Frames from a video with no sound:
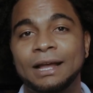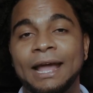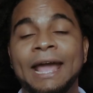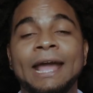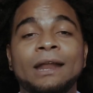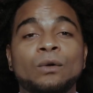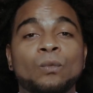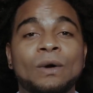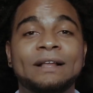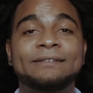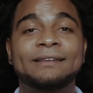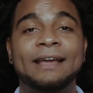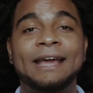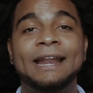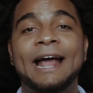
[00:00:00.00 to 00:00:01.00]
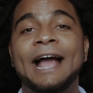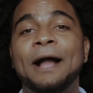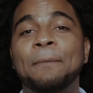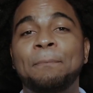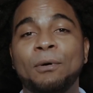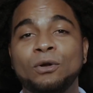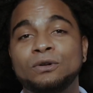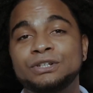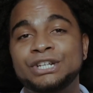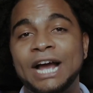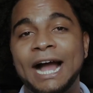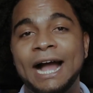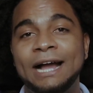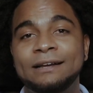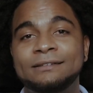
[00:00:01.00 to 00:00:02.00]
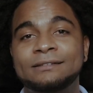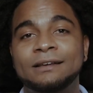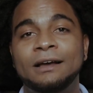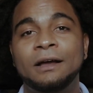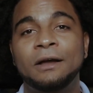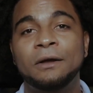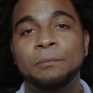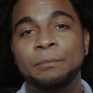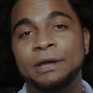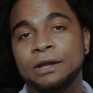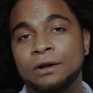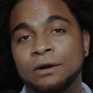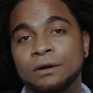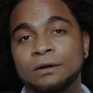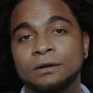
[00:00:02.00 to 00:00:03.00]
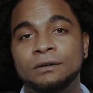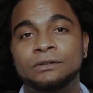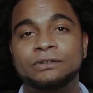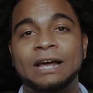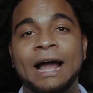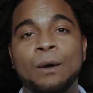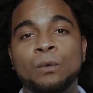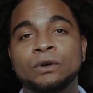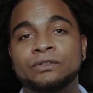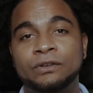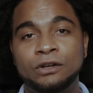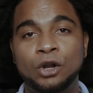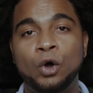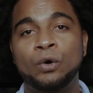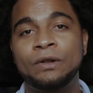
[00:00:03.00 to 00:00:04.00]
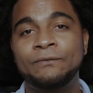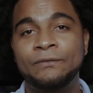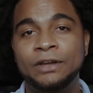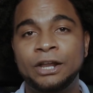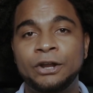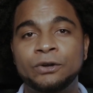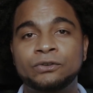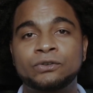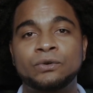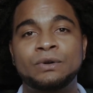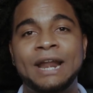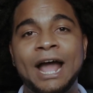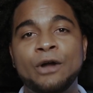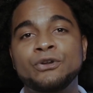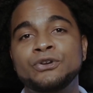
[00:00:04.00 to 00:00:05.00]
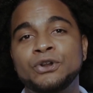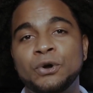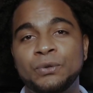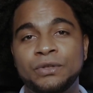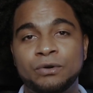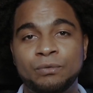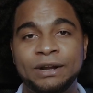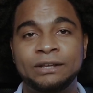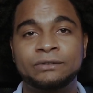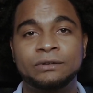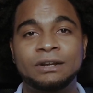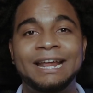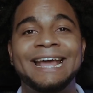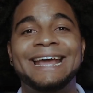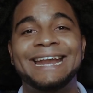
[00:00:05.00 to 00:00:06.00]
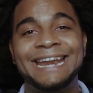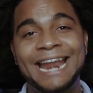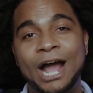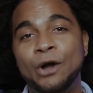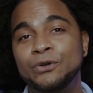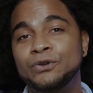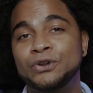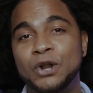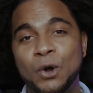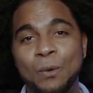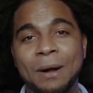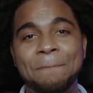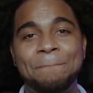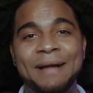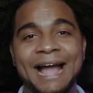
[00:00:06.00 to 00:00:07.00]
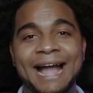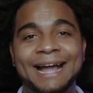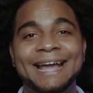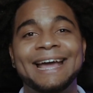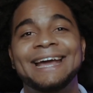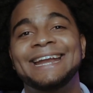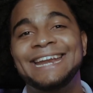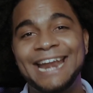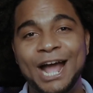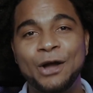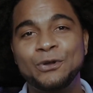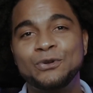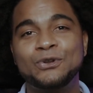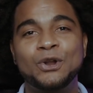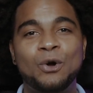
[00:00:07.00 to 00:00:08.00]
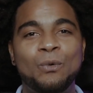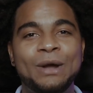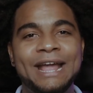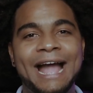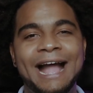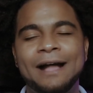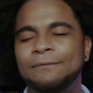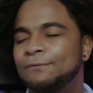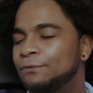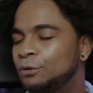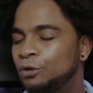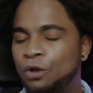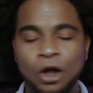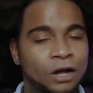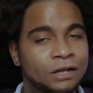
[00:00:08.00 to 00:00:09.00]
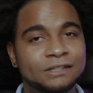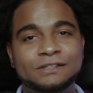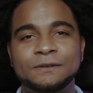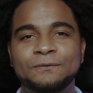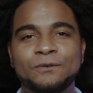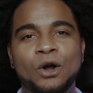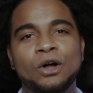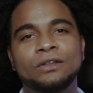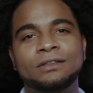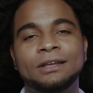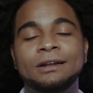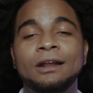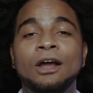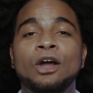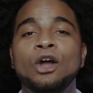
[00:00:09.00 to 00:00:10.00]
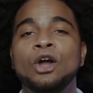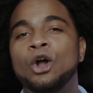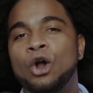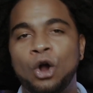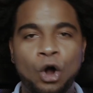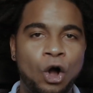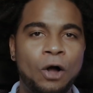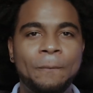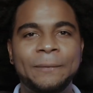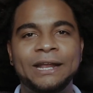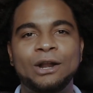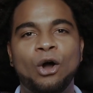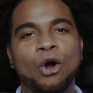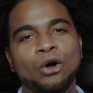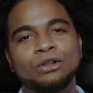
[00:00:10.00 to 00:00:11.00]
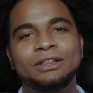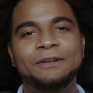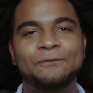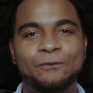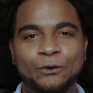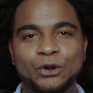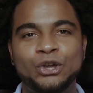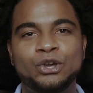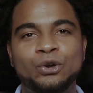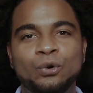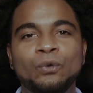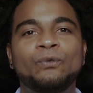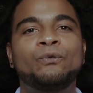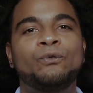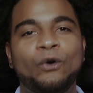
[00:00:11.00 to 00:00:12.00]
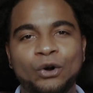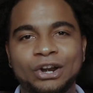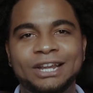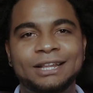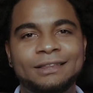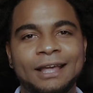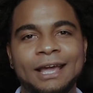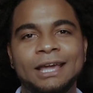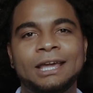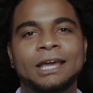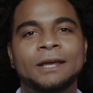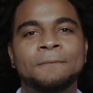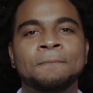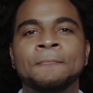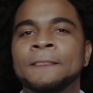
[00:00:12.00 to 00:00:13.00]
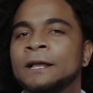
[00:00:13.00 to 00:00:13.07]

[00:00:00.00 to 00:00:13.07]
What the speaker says: And once again, I apologize because I wasn't loading videos. So now you know the reason. Now you know I'm back. Now you know we have tons of content coming only for you, for the taking.